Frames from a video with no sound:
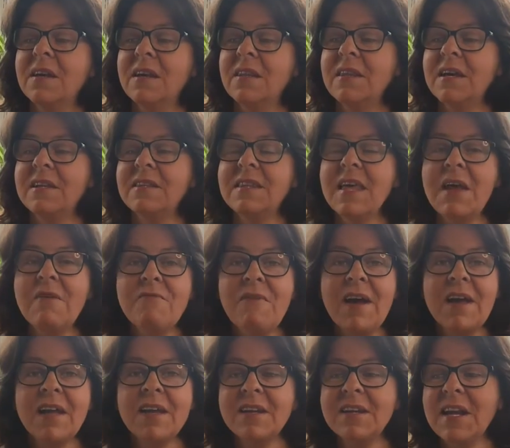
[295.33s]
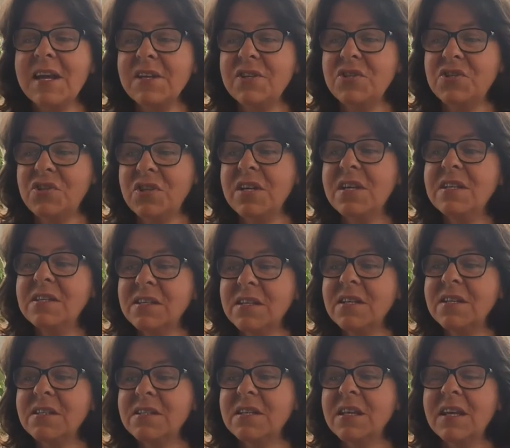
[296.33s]
that they recognize
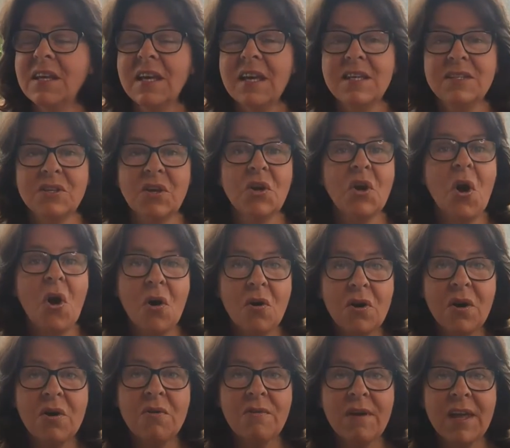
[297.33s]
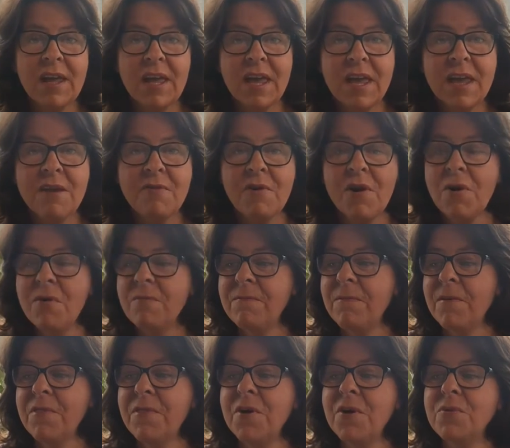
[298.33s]
Jesus is a conquering hero
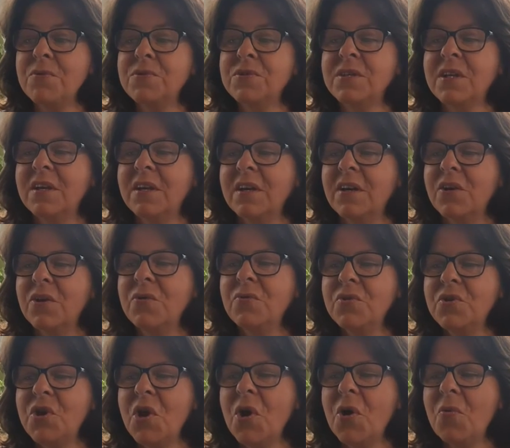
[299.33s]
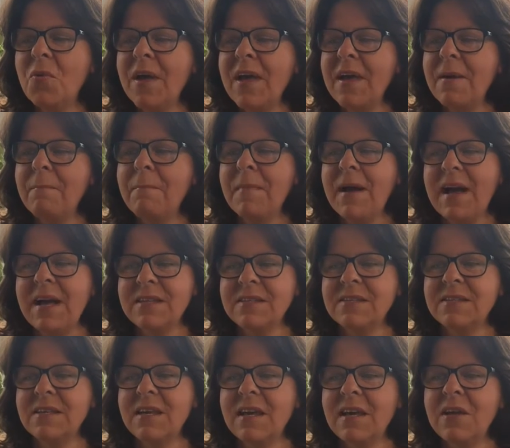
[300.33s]
for those who know him
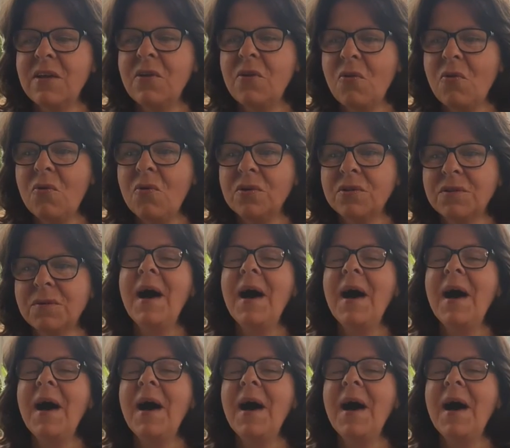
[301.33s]
as Lord.